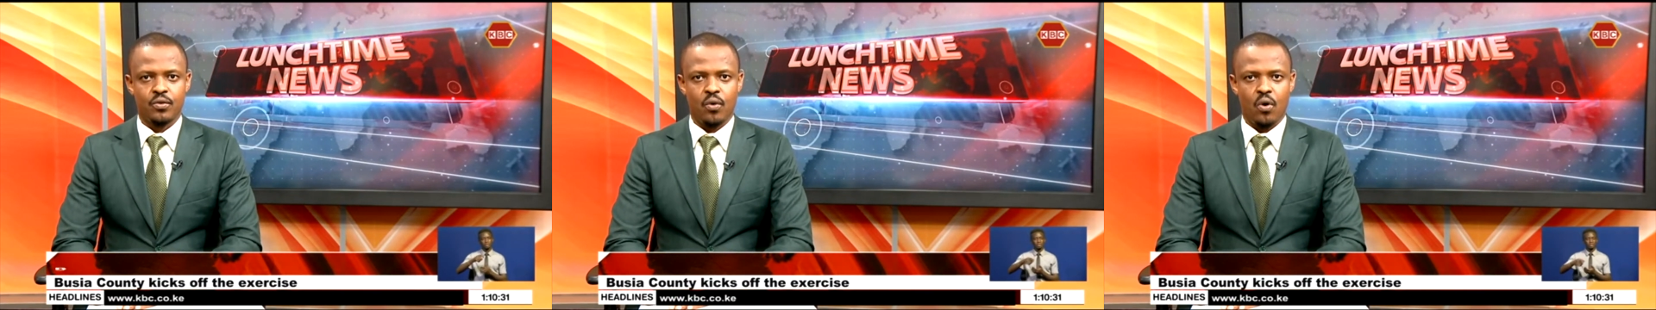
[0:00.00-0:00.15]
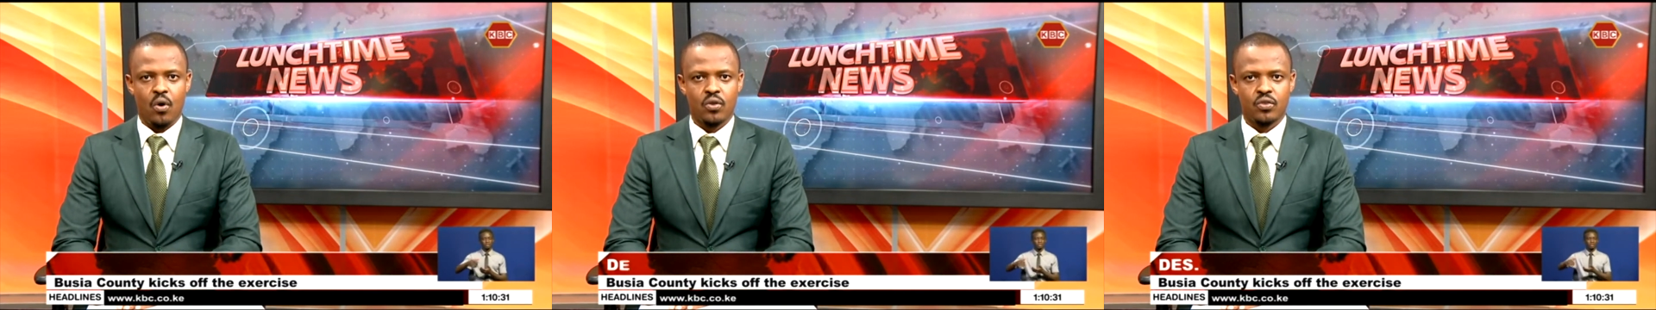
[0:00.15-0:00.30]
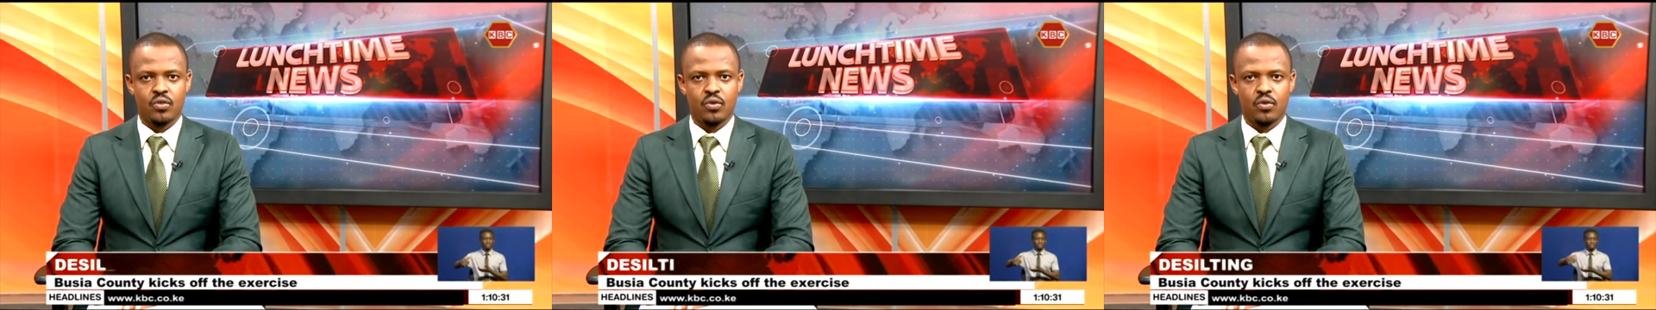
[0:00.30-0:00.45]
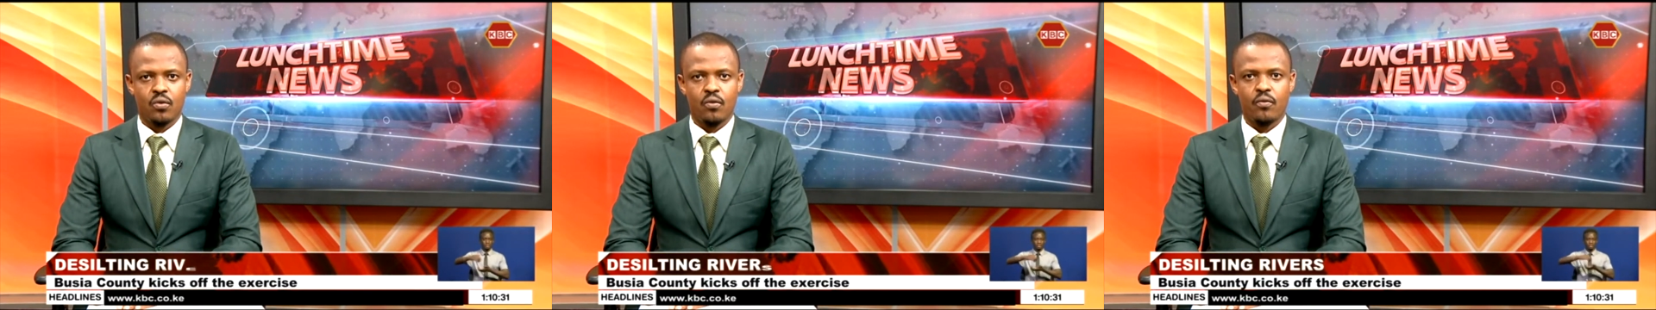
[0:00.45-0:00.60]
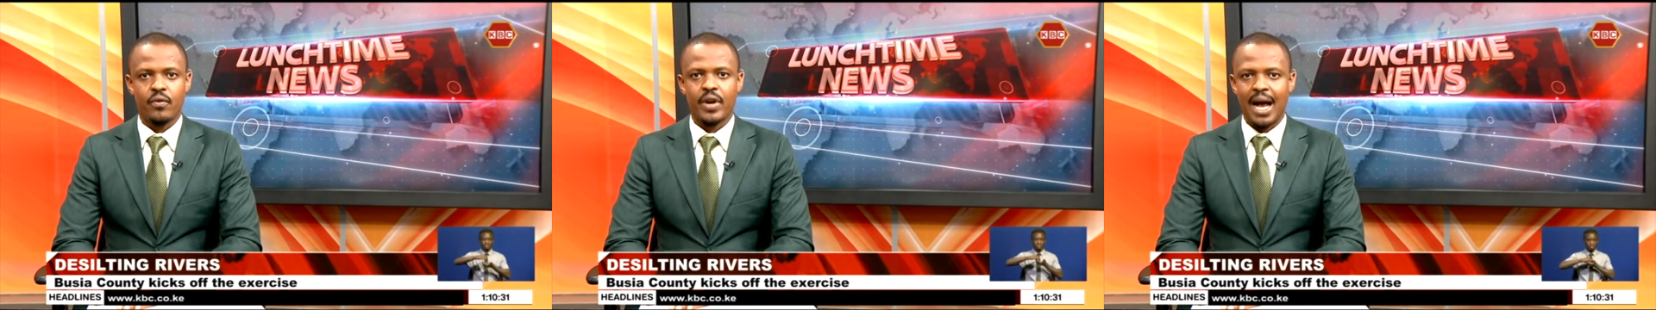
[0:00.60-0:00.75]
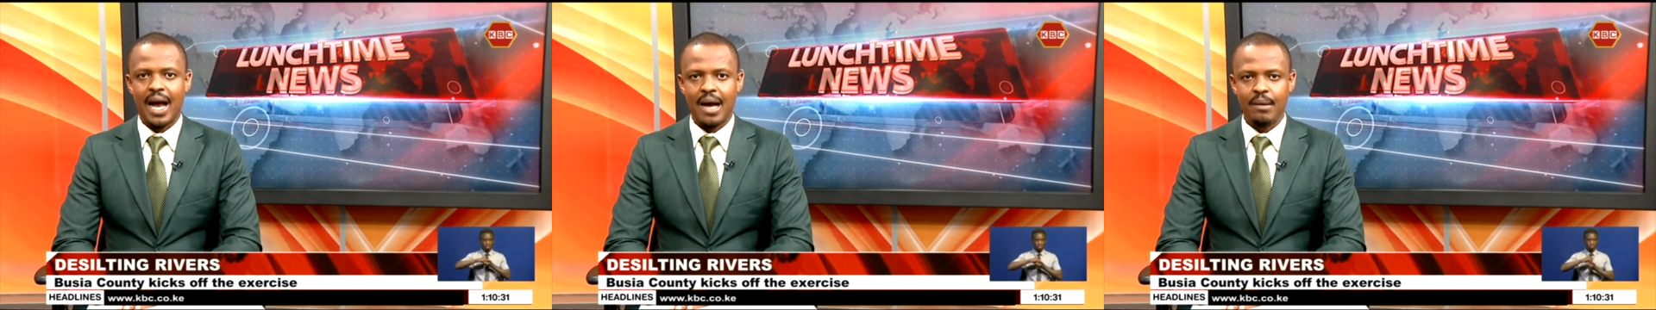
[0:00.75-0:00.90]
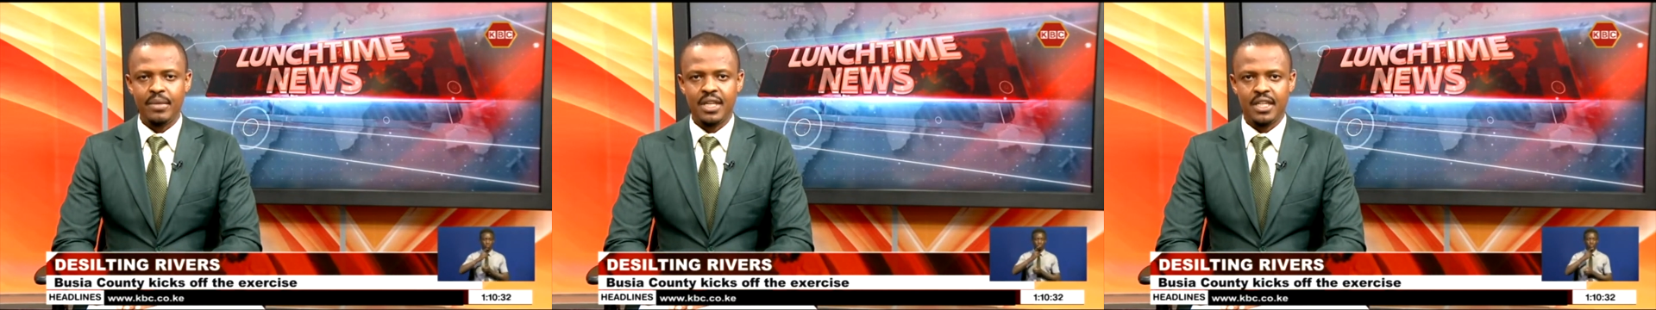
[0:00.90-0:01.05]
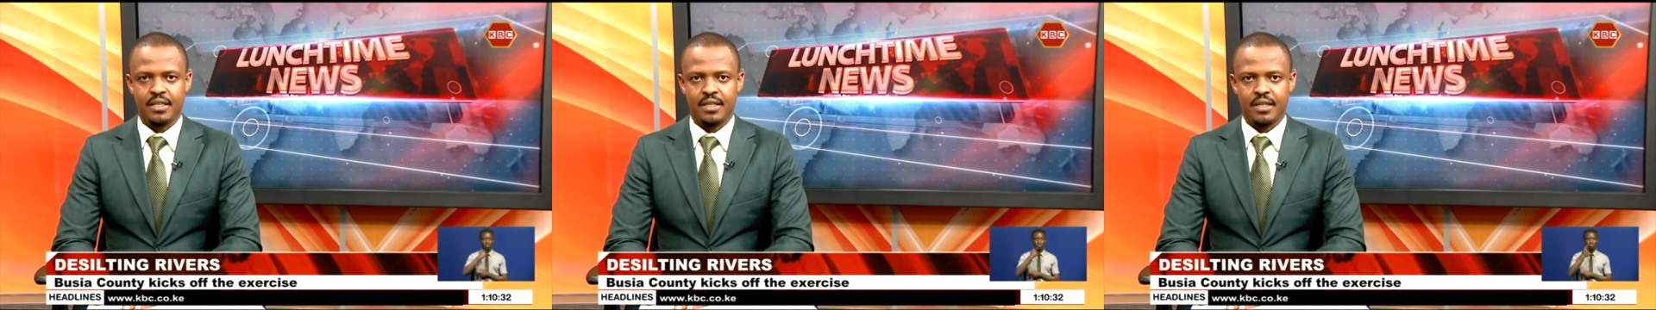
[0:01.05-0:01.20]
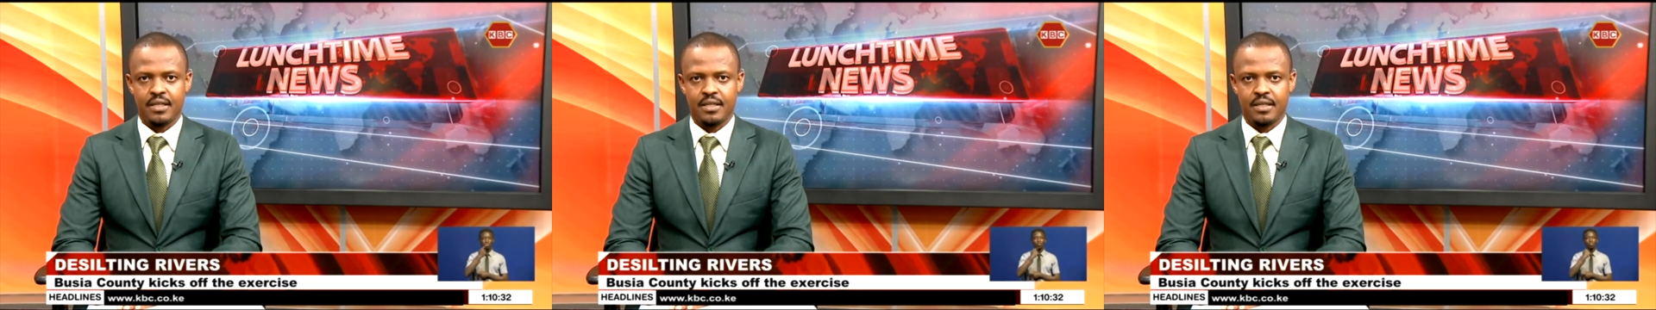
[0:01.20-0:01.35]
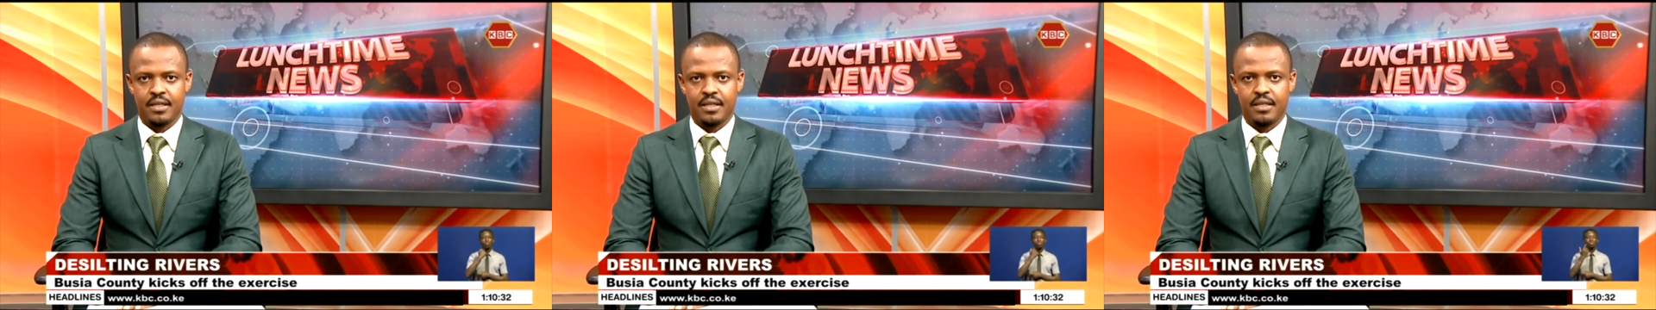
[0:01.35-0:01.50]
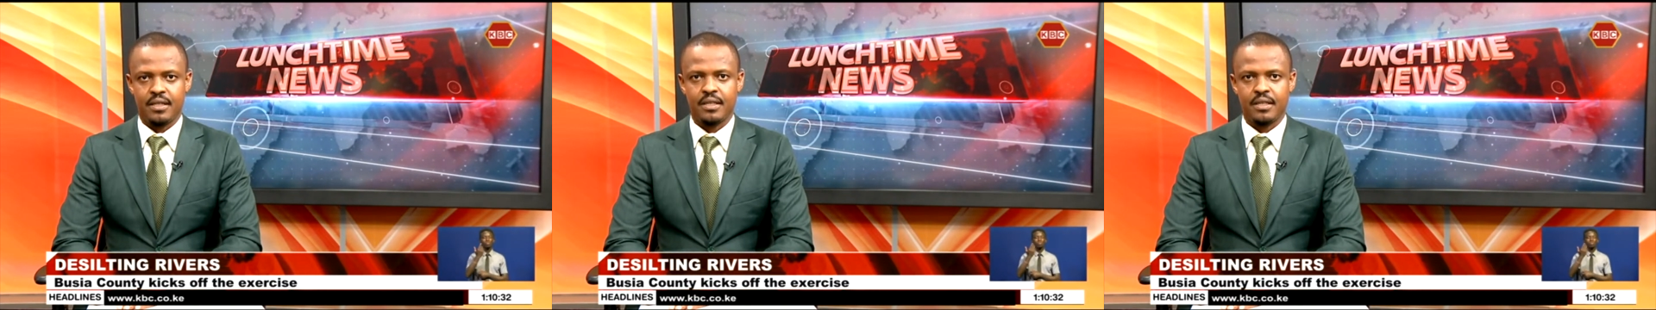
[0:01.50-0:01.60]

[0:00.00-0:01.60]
to also rehabilitate